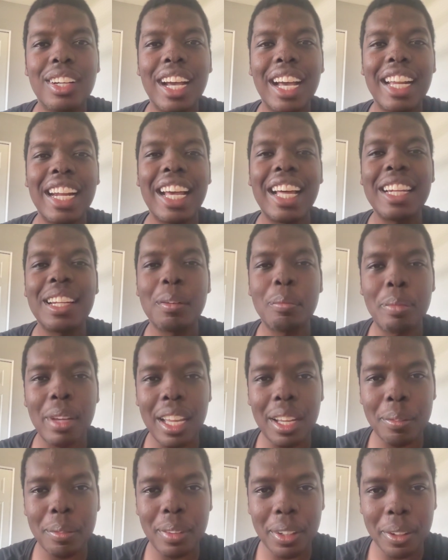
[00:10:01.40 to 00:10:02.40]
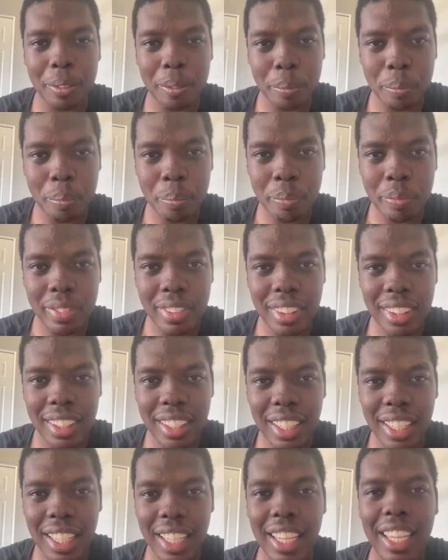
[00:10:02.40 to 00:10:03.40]
got Alabama
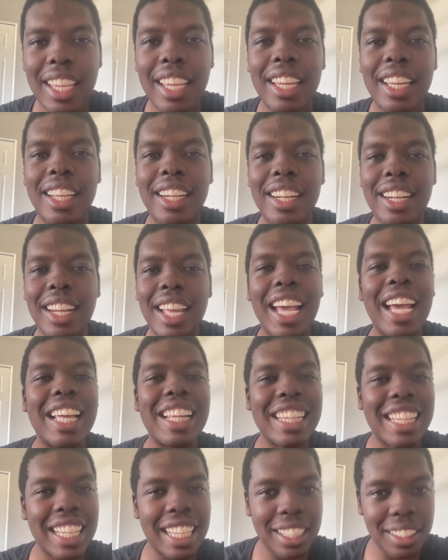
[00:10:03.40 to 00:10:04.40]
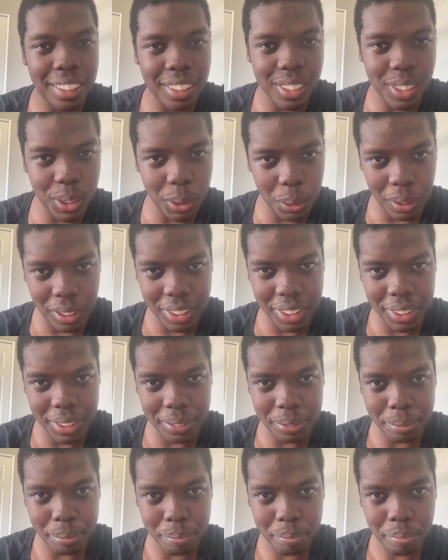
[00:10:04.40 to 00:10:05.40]
in Atlanta, Georgia.
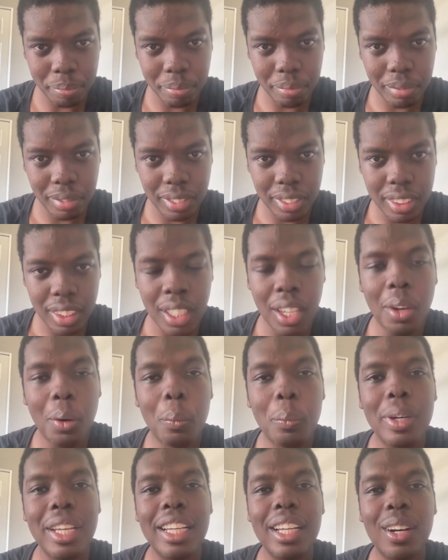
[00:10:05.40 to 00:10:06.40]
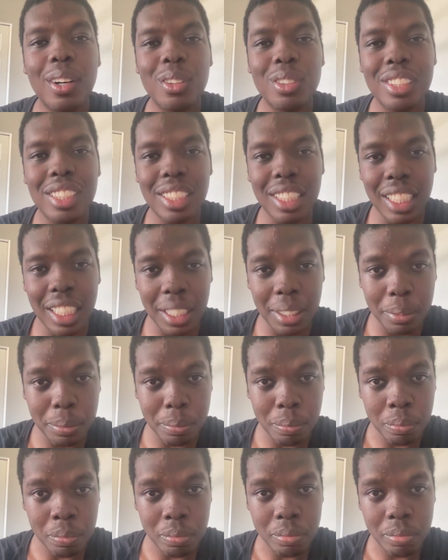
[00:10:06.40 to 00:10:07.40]
We gonna see
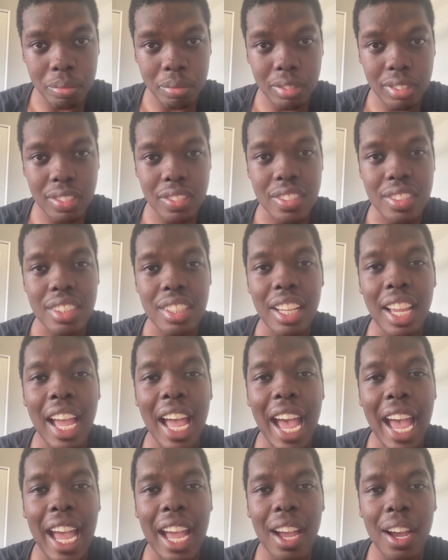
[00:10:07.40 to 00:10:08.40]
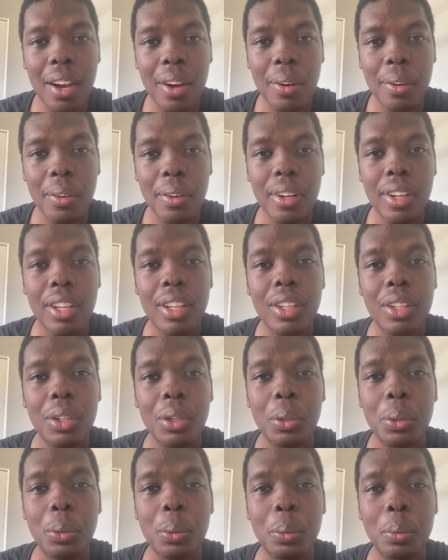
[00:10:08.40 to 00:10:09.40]
how
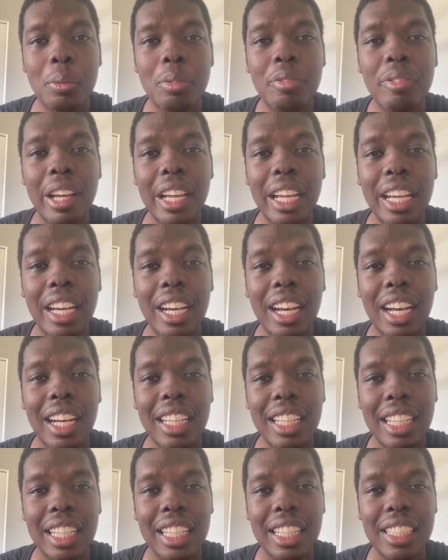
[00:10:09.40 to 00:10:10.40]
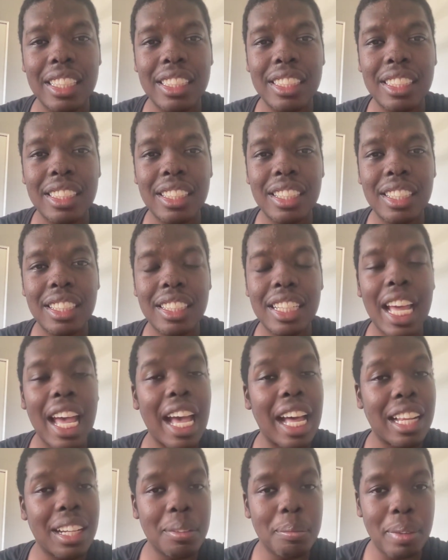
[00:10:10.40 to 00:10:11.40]
you fare against the
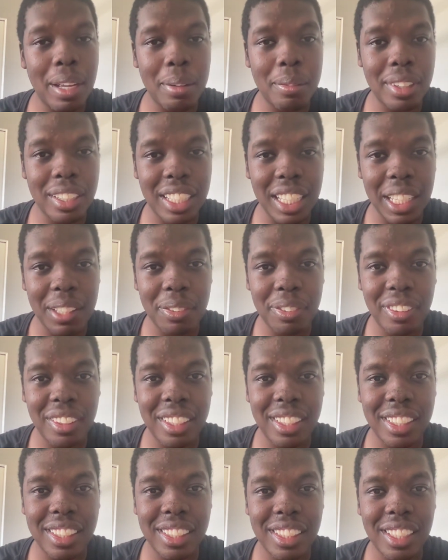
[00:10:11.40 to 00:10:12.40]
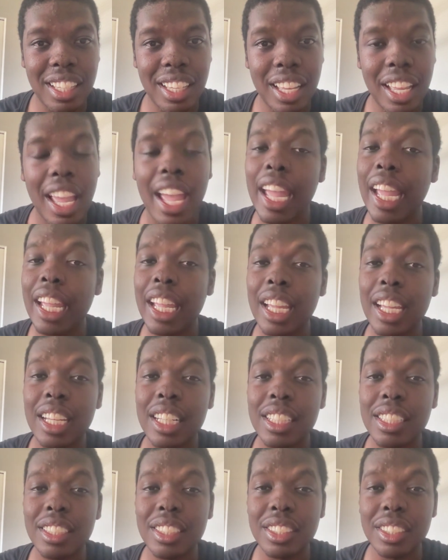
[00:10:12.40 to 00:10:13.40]
Alabama defense
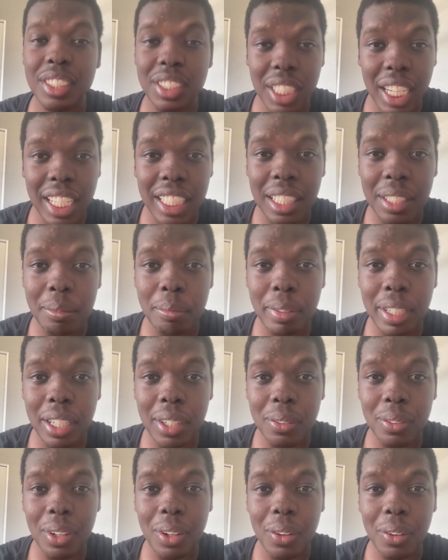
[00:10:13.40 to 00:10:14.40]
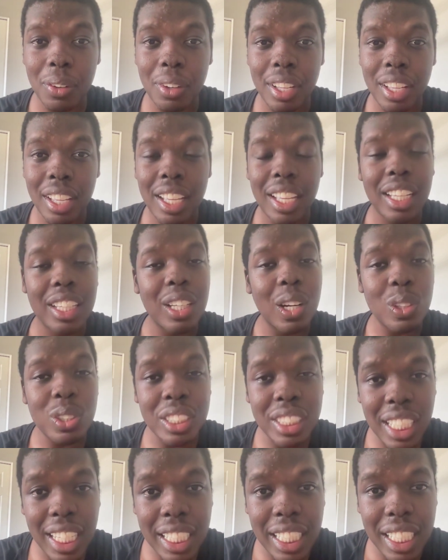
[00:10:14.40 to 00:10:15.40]
and Jalen Milroe. Your
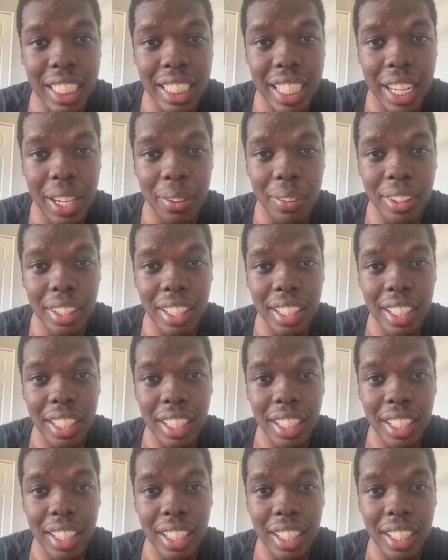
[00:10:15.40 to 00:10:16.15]
secondary